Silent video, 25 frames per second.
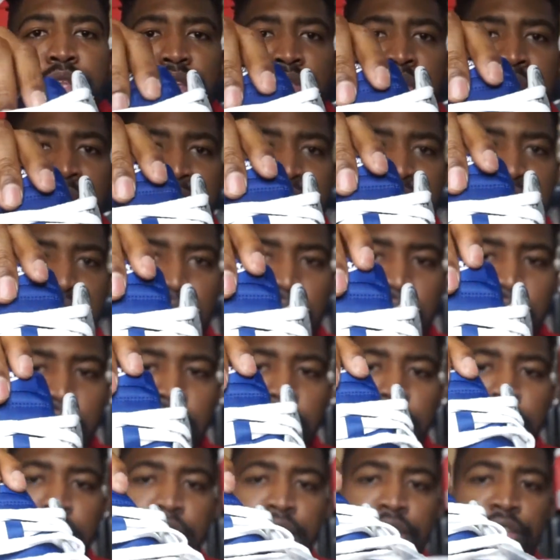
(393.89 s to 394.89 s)
That
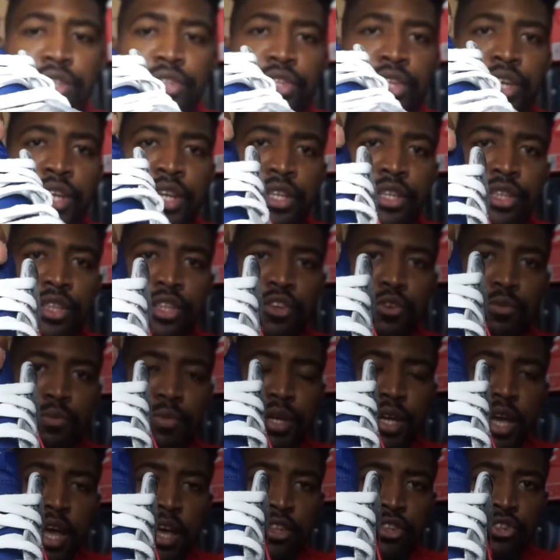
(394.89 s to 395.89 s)
tongue is gonna still
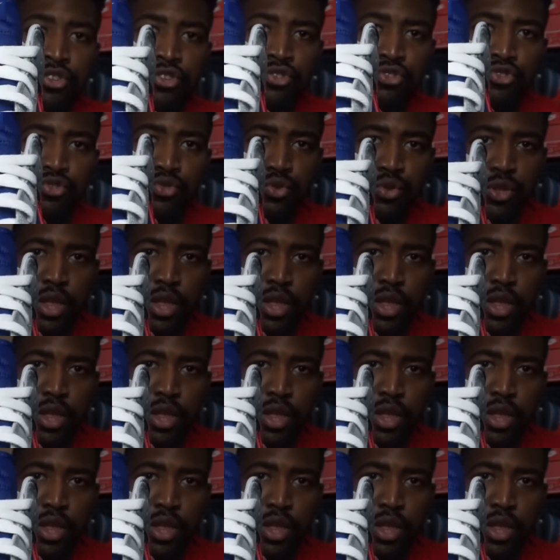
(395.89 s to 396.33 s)
be as usual,